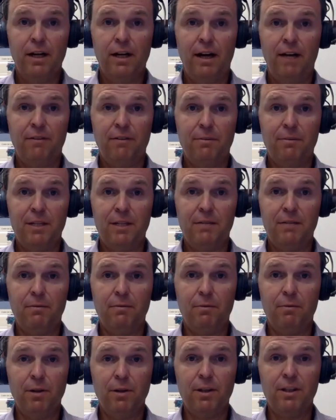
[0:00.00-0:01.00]
have to be
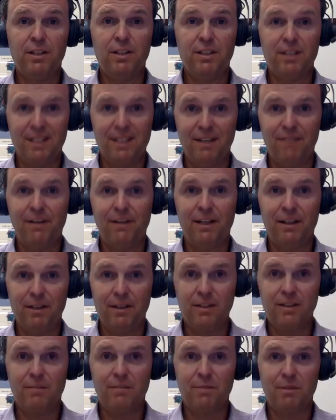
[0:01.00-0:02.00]
really
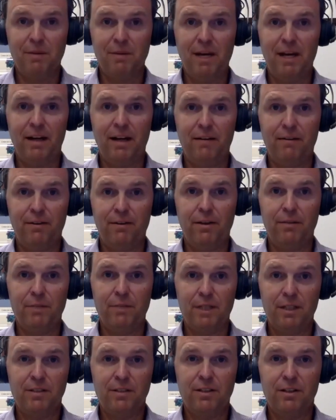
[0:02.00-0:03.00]
significantly symptomatic for them
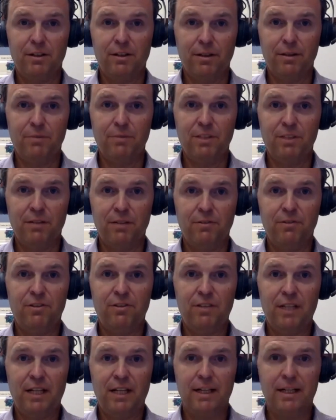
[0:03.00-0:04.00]
to consider themselves
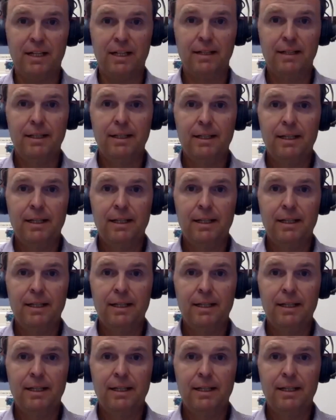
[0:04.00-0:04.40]
sick.